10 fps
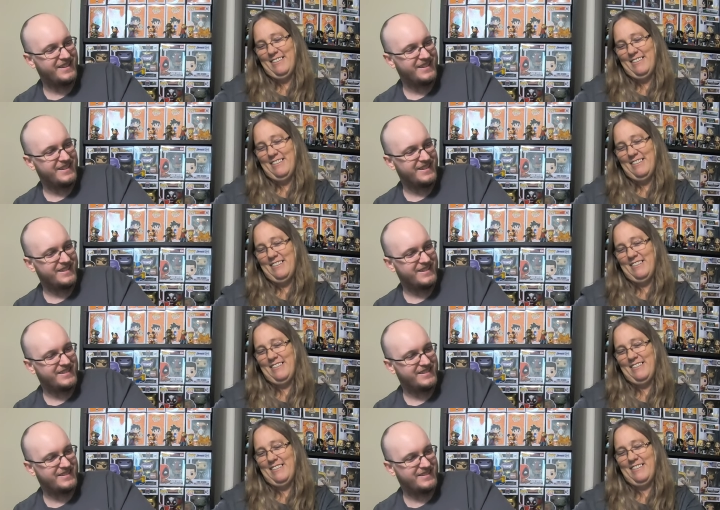
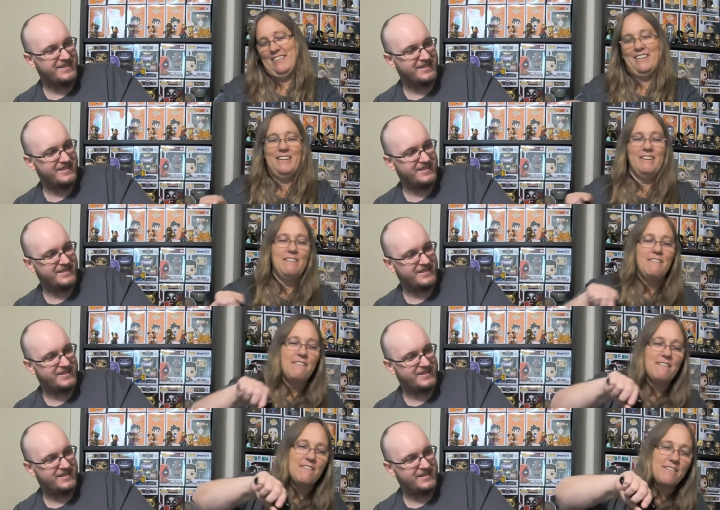
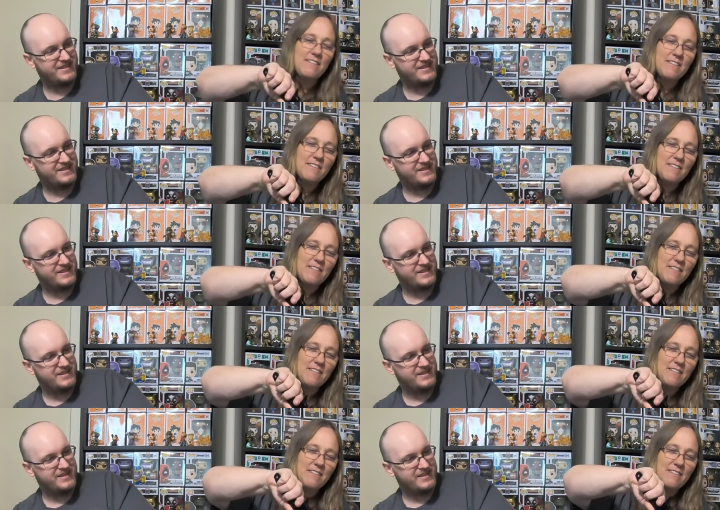
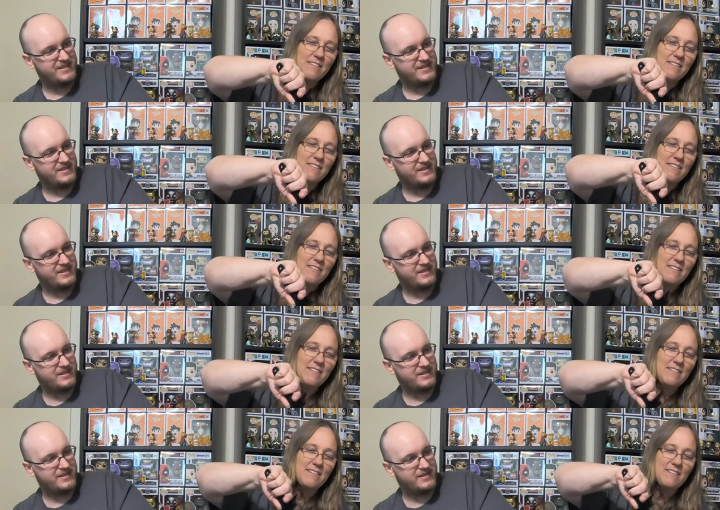
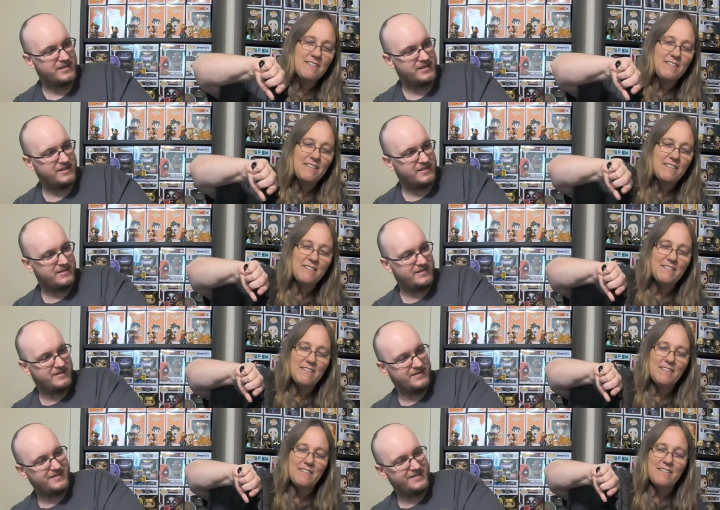
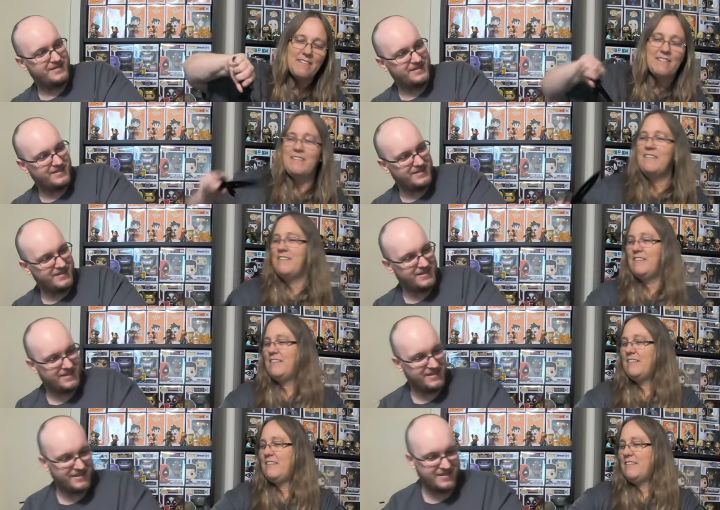
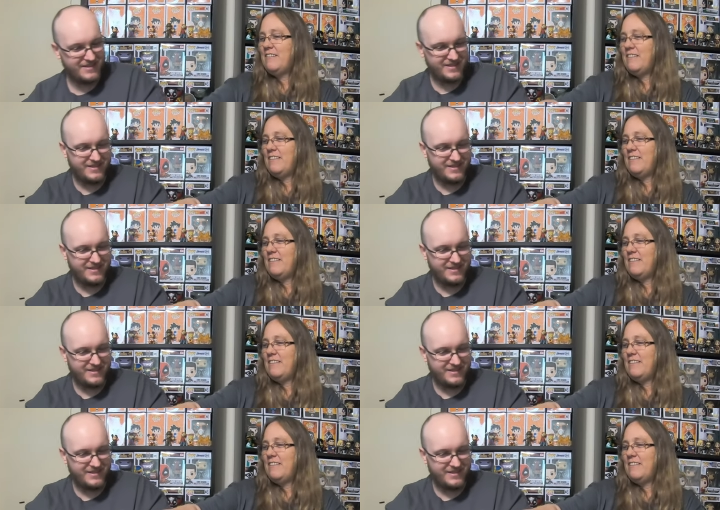(silence)